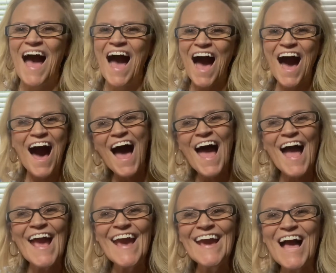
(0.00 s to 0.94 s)

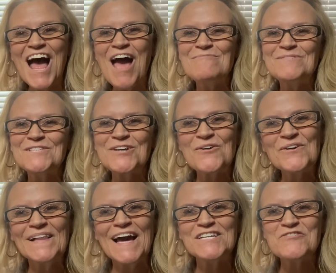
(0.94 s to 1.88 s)
Hi, I'm so
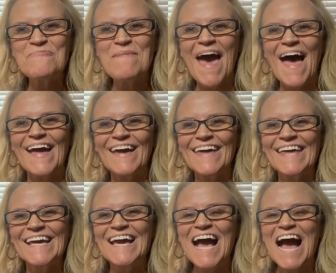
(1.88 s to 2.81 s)
glad you're
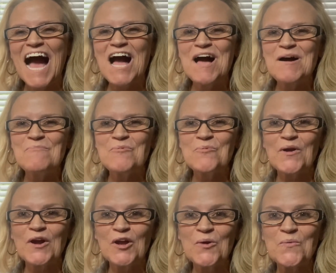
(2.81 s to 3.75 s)
back. Um,
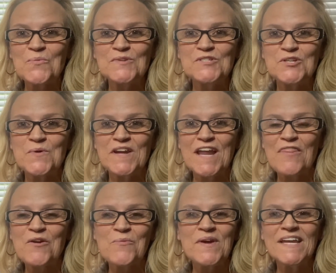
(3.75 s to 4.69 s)
we're going to do
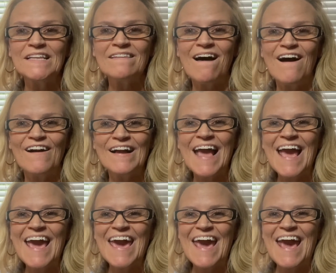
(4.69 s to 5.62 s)
another read along,
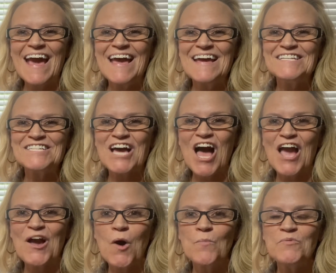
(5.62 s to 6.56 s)
and
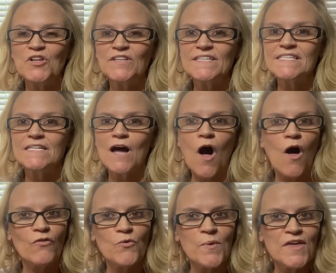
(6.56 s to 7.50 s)
I hope you'll listen
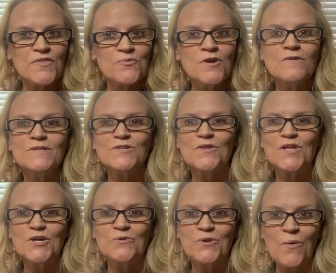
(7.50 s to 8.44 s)
all the way through so
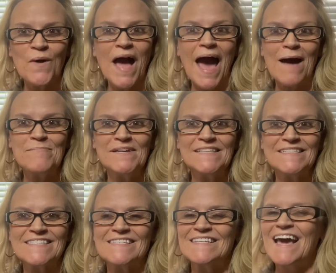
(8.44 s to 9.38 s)
that you know what
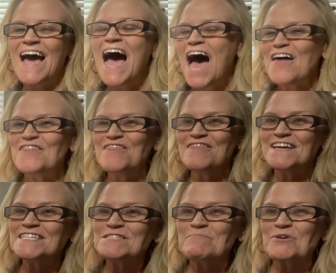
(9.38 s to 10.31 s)
happens.
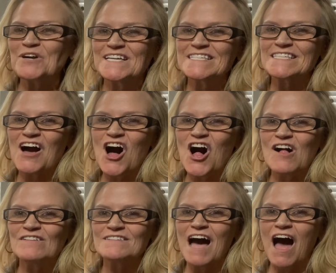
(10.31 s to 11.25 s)
This book is
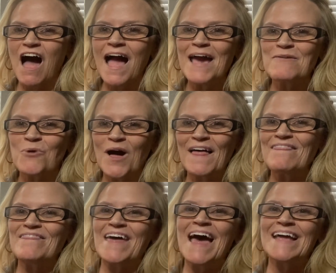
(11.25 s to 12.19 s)
called I
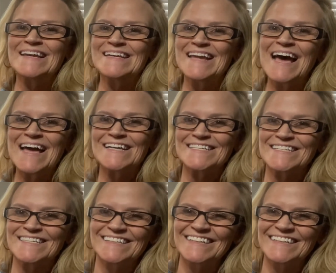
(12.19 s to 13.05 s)
Want That Nut,